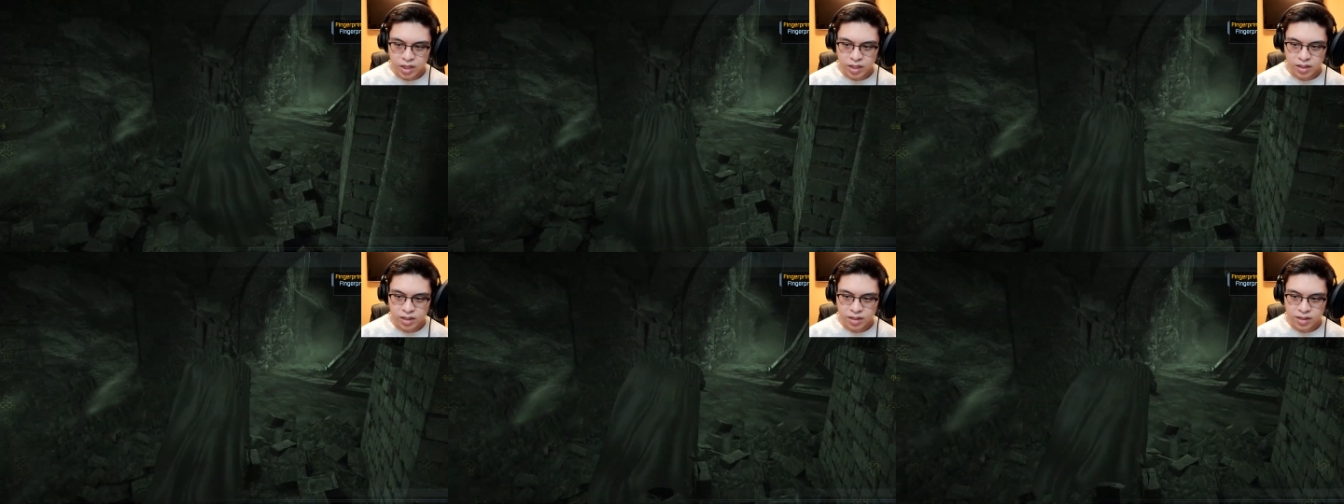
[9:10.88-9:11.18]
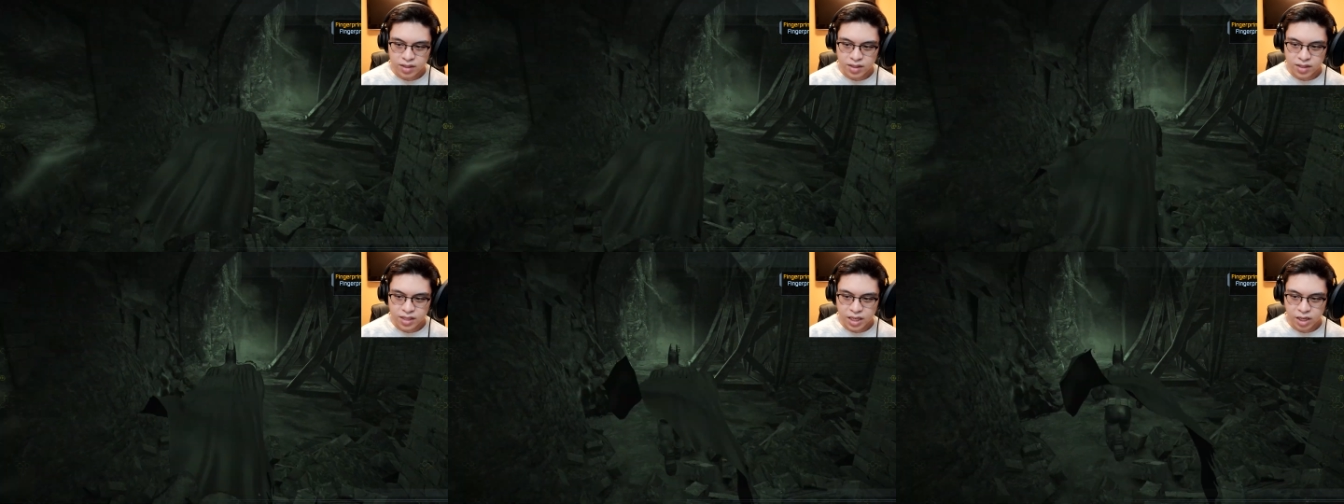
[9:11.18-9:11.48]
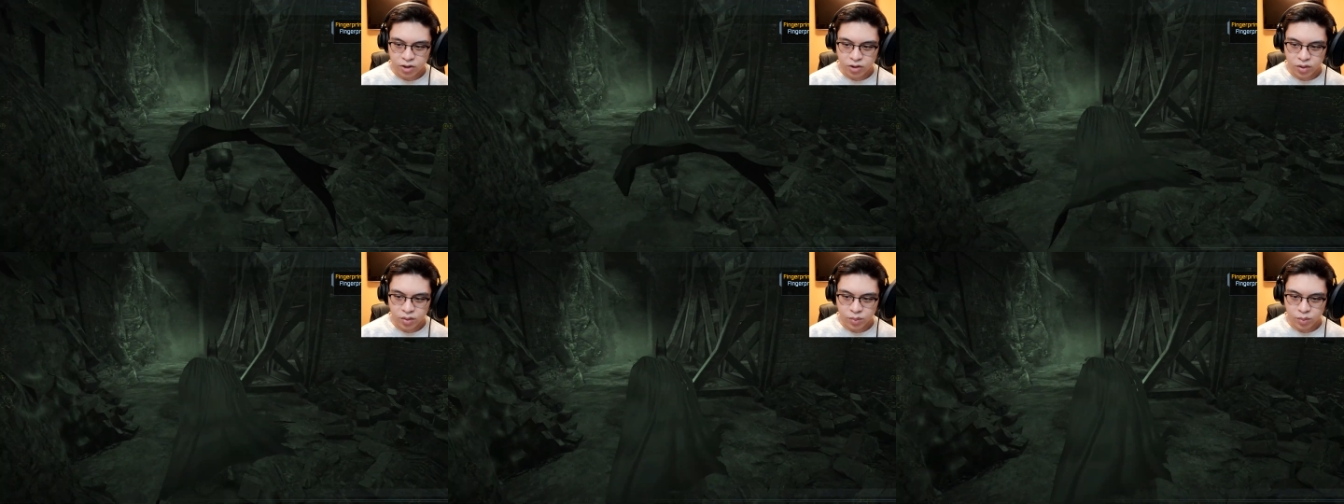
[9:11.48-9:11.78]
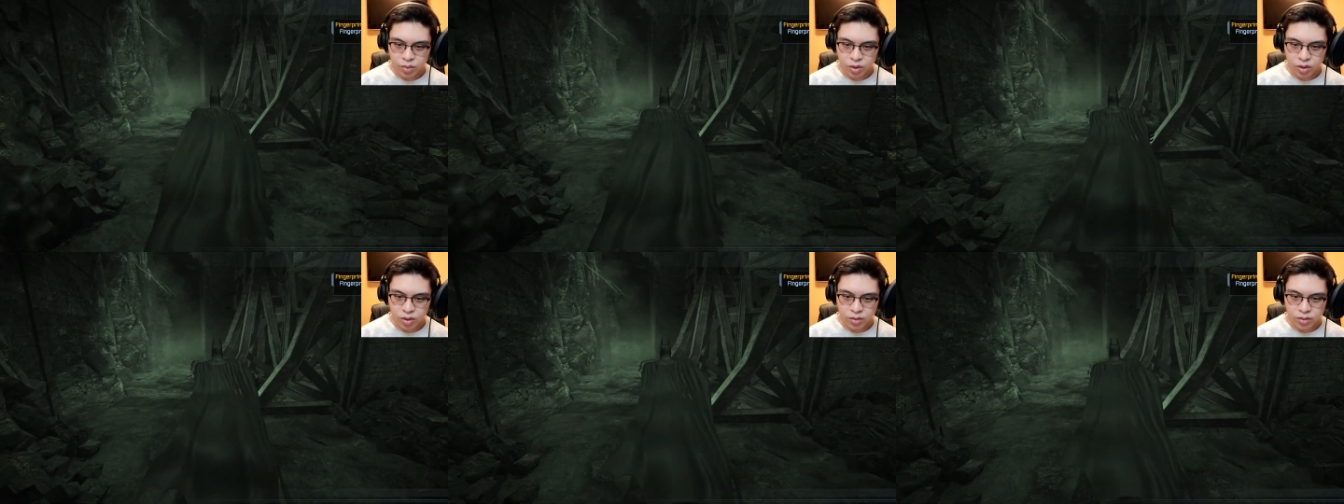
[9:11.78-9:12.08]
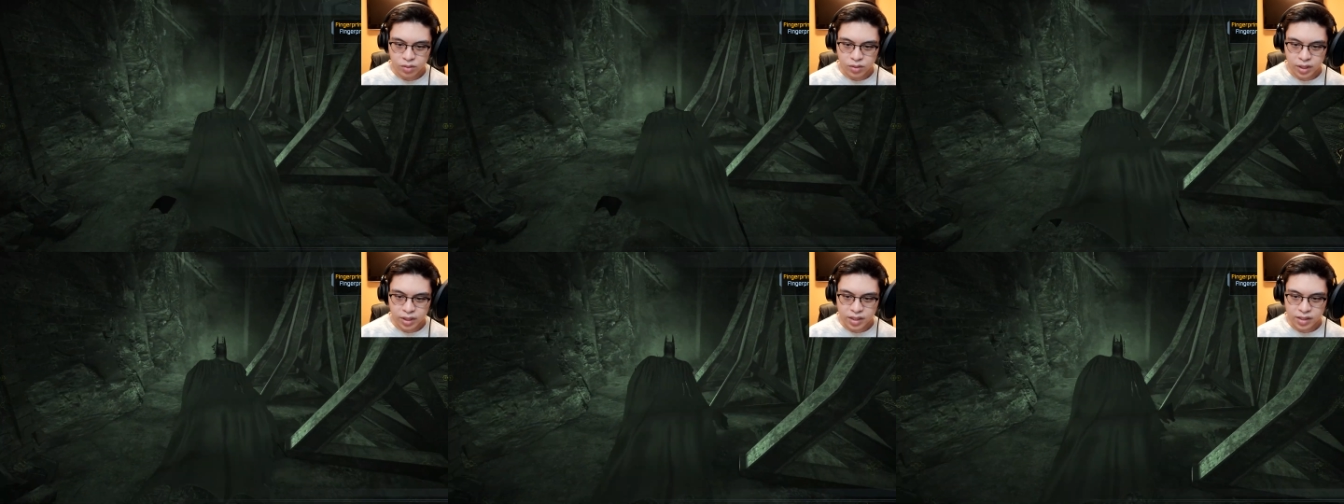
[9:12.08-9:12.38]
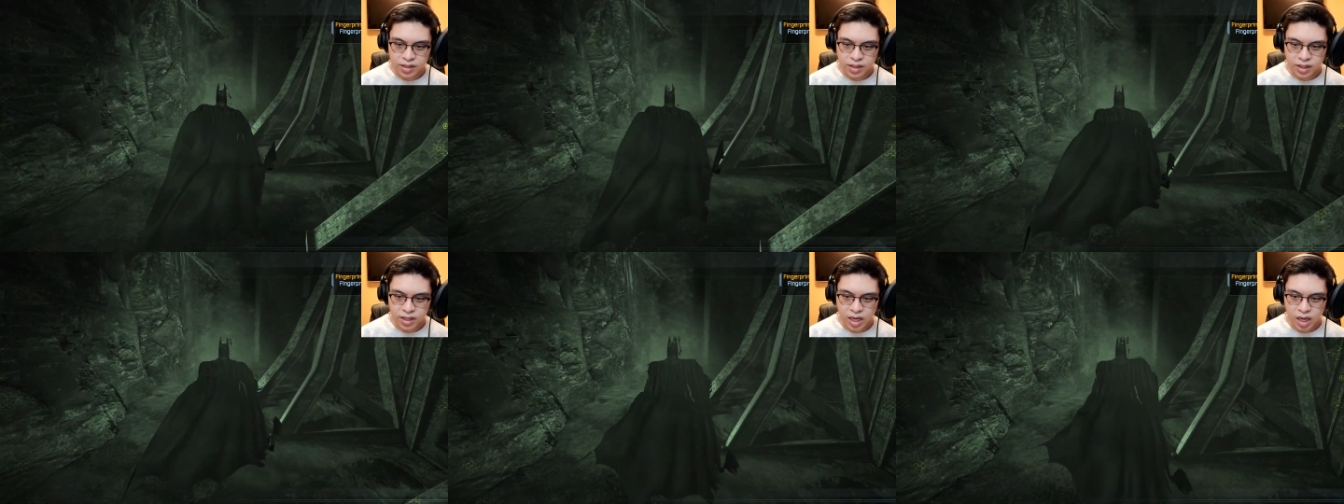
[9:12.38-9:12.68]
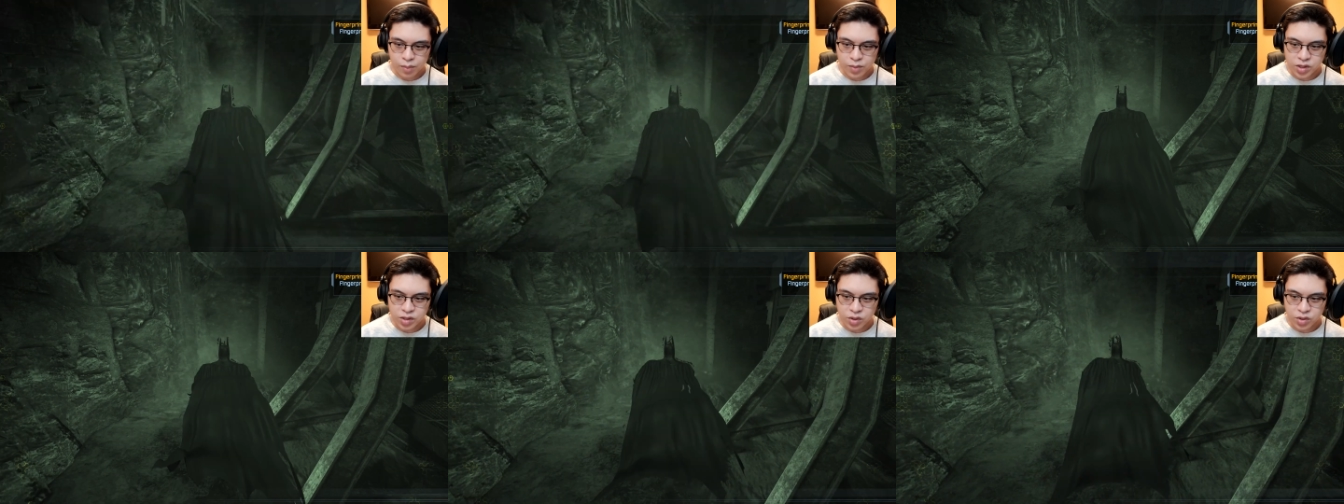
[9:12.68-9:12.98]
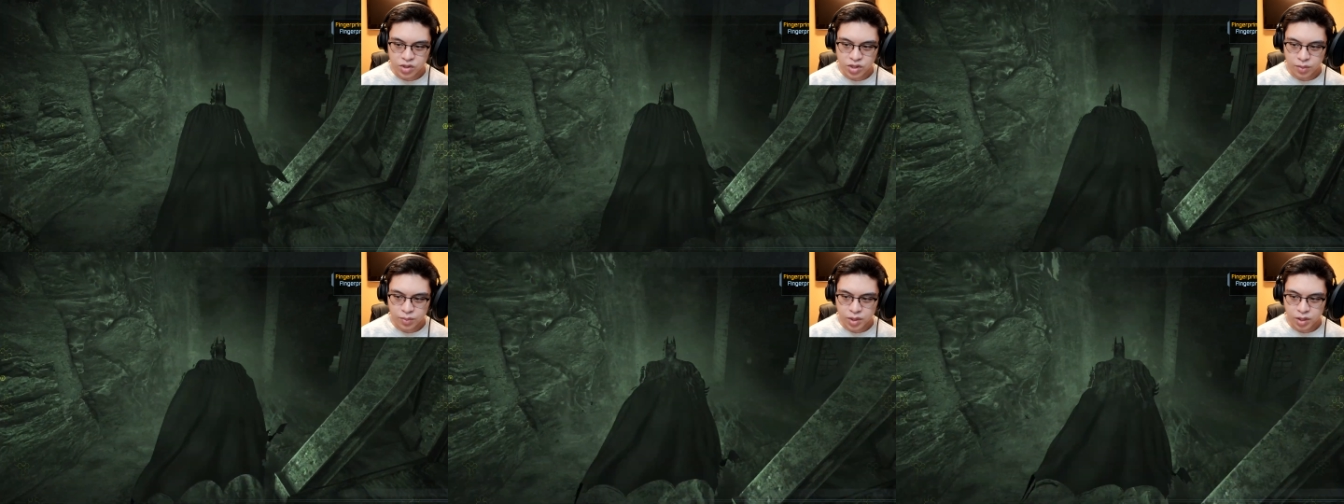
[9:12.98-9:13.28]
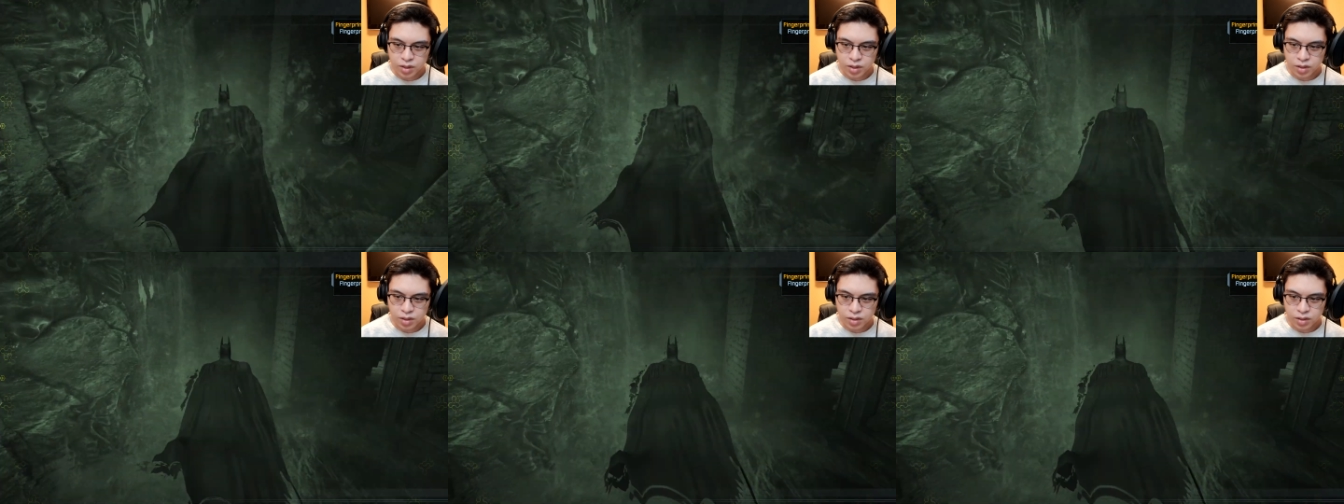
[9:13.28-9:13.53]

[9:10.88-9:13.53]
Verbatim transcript: Making the serum, bro. Like he's a chemist or something.